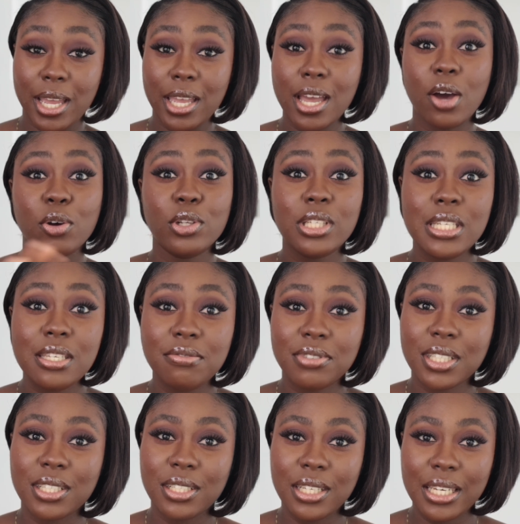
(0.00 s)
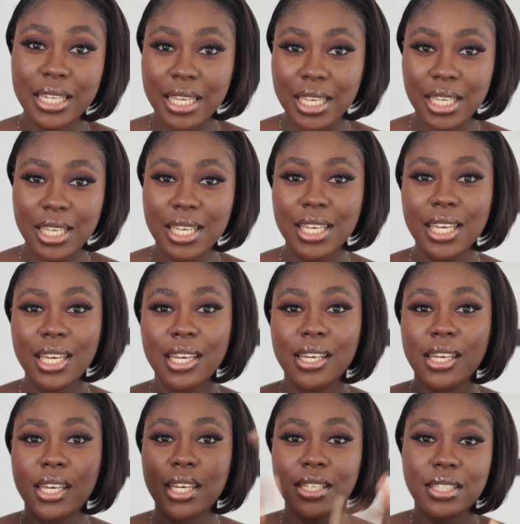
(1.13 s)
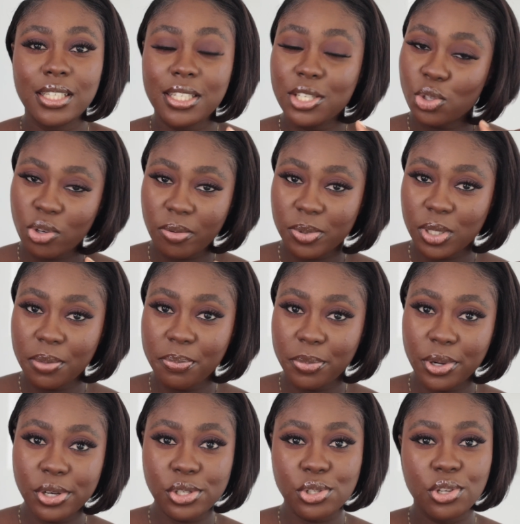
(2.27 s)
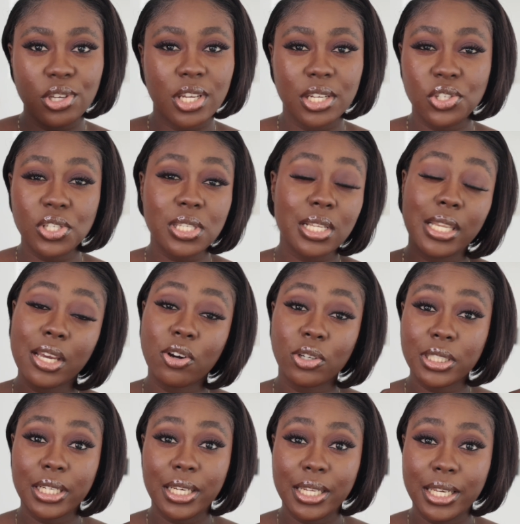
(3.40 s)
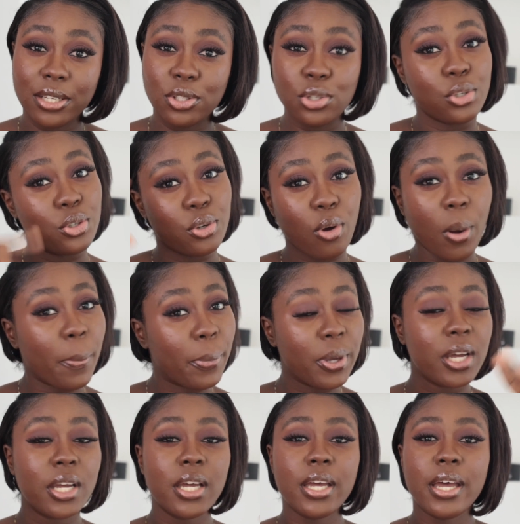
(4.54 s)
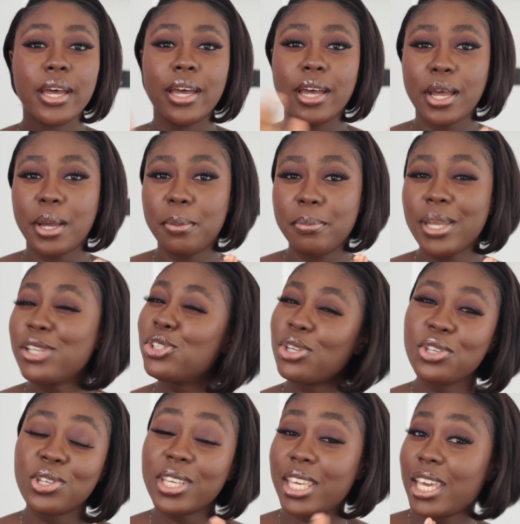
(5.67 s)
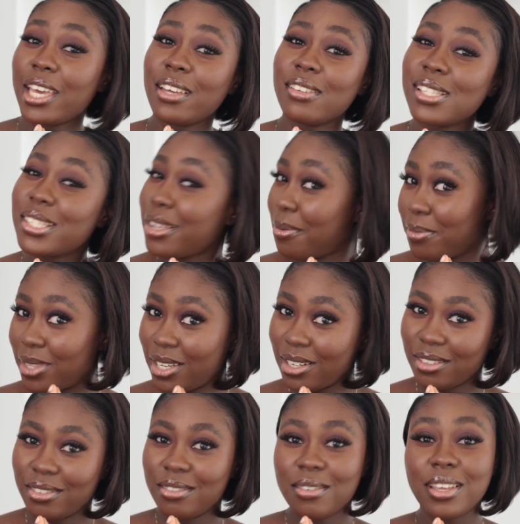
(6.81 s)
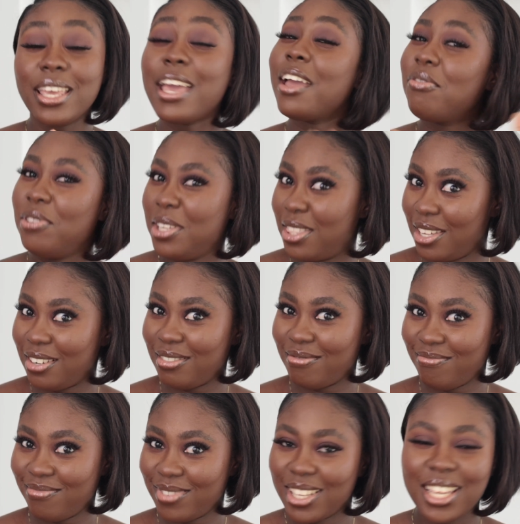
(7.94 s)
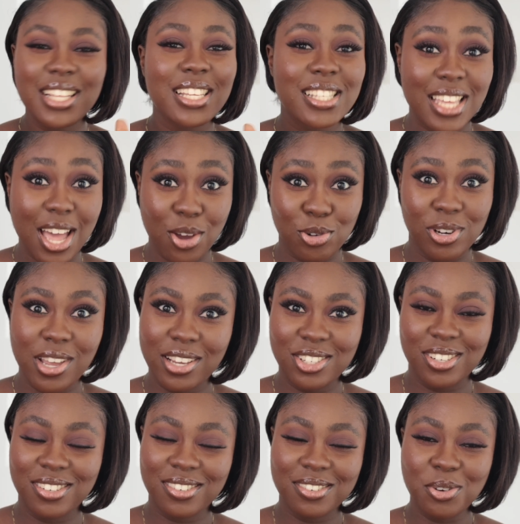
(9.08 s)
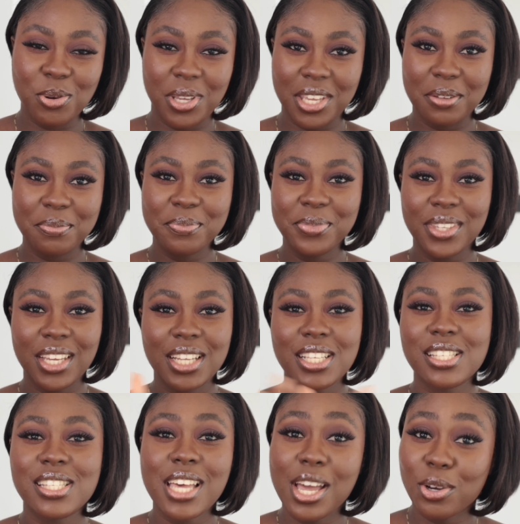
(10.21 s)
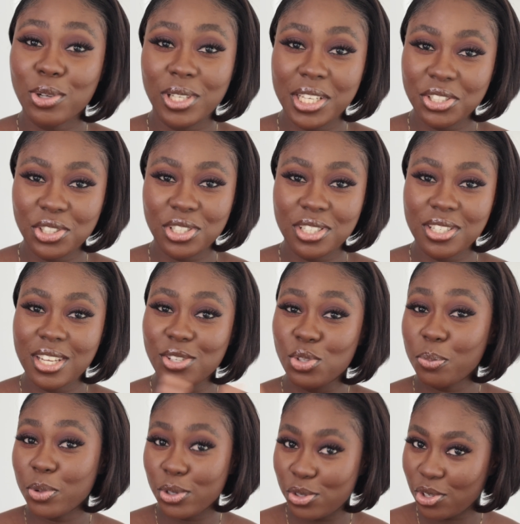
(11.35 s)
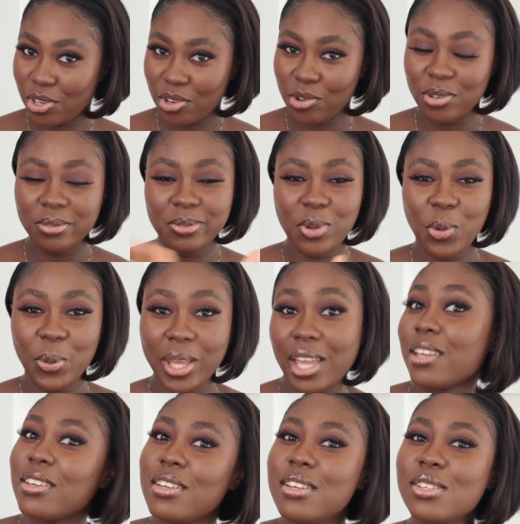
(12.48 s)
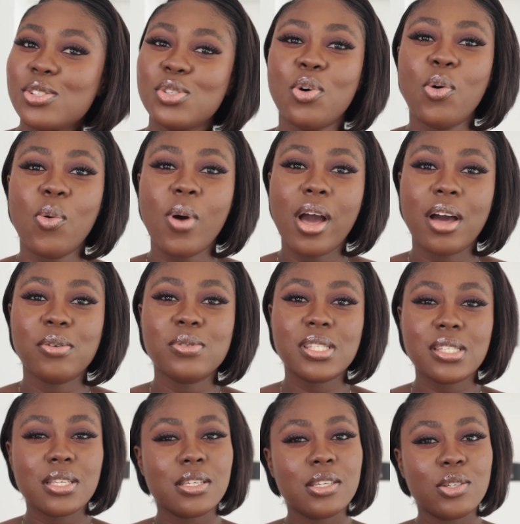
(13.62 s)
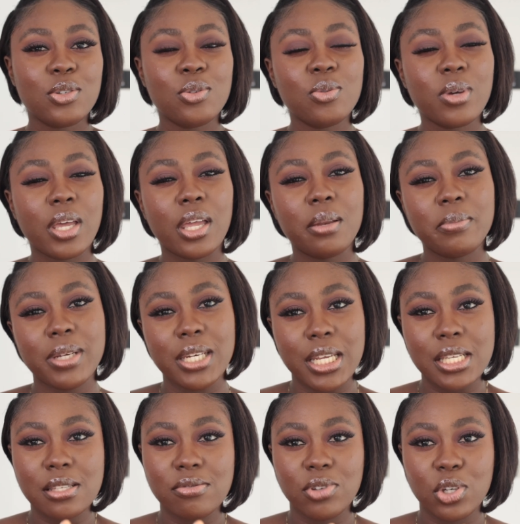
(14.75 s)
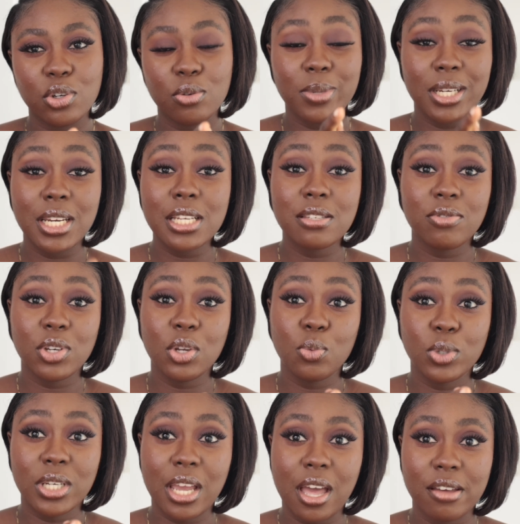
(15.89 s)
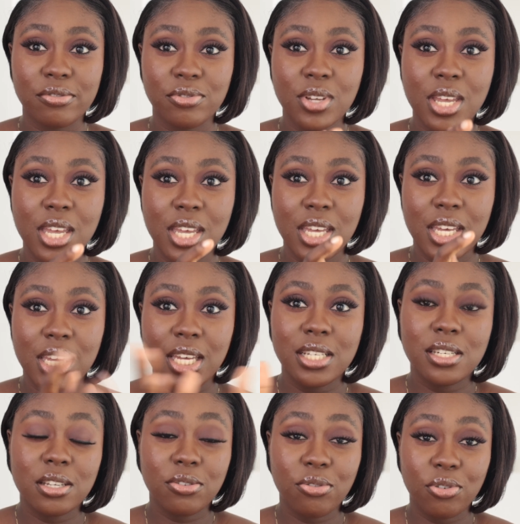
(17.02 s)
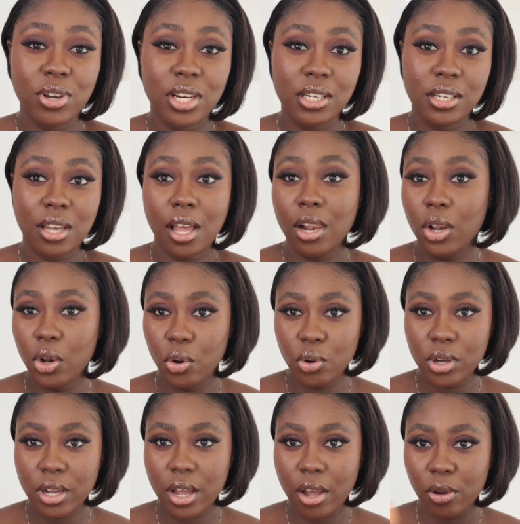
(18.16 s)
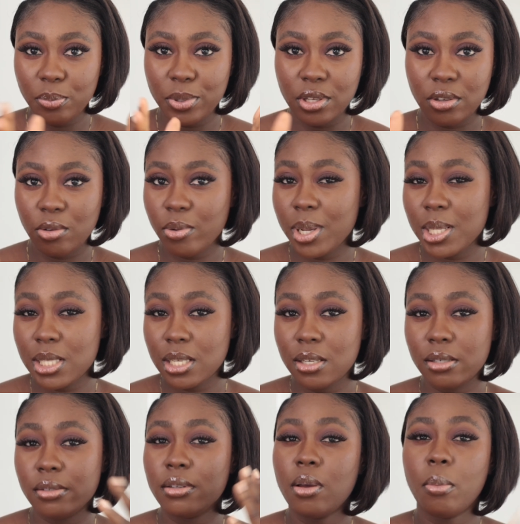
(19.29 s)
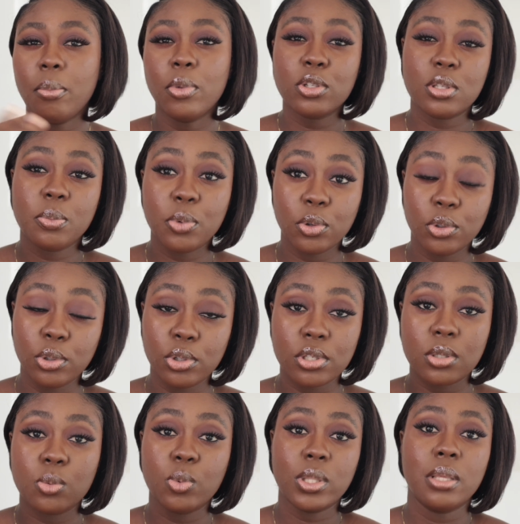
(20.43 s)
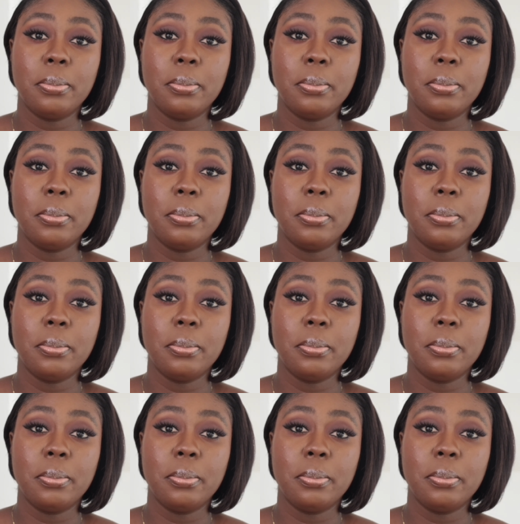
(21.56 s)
I'll leave the link in the description box, so you can just click on the link to shop. Make sure you get something. Get everything. Get the entire collection, okay? Get the entire collection and support your girl, okay? So I'll see you in my next video. My next video would have a different look. I'll be creating multiple looks with the